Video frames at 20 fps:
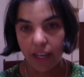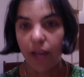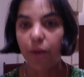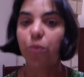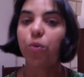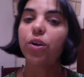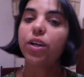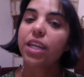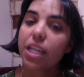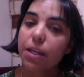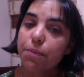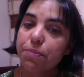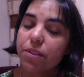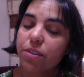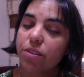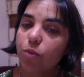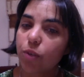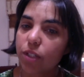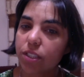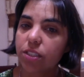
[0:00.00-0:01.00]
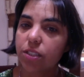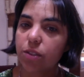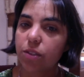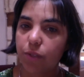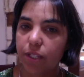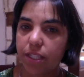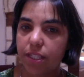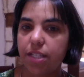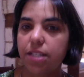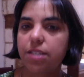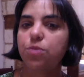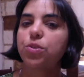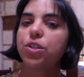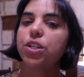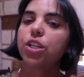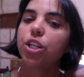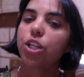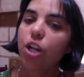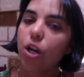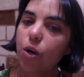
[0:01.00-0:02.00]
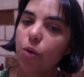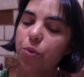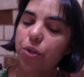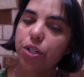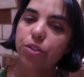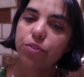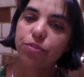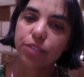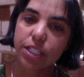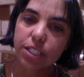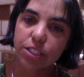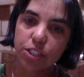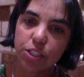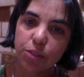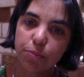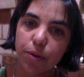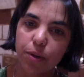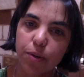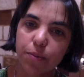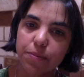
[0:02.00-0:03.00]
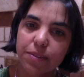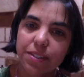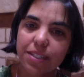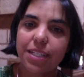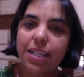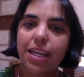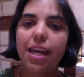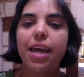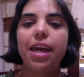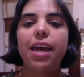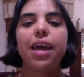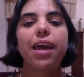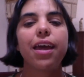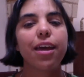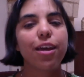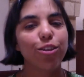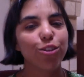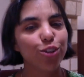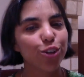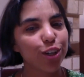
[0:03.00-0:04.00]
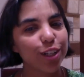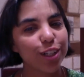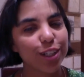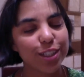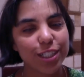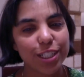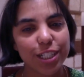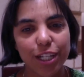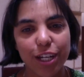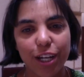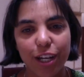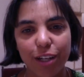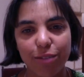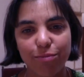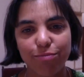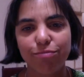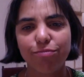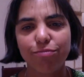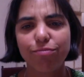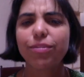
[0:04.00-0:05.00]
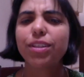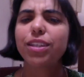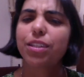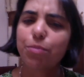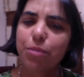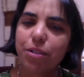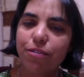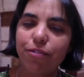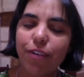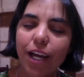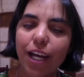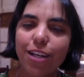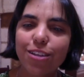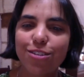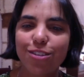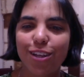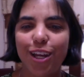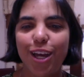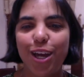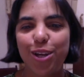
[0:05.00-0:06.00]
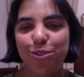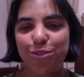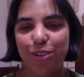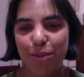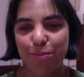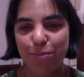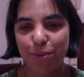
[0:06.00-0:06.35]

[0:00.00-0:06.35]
we'll keep this question with us. We're going to read two poems today and look at some advice on how to write